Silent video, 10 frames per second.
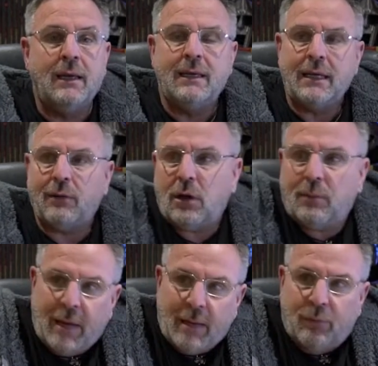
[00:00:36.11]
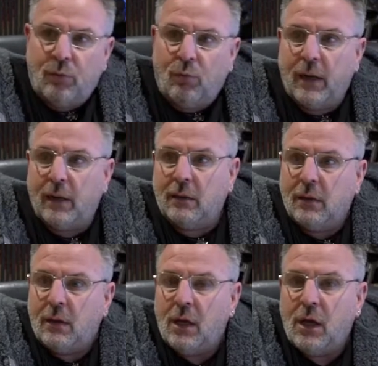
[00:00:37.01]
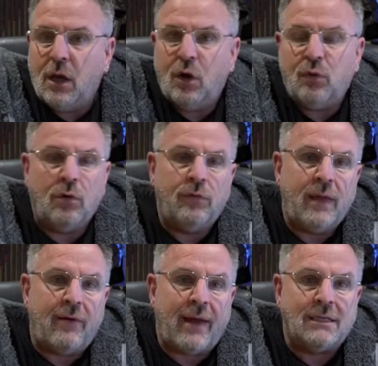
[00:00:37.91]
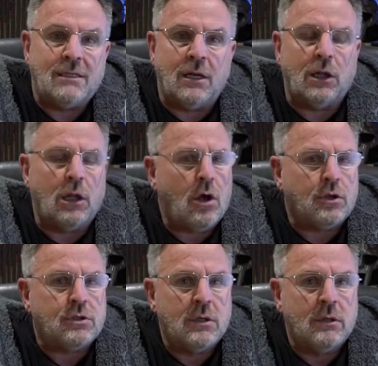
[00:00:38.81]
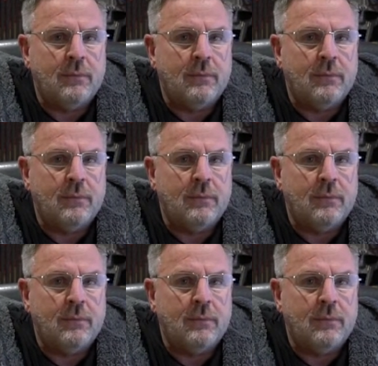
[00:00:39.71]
Now, a lot of people will run their ads at a loss.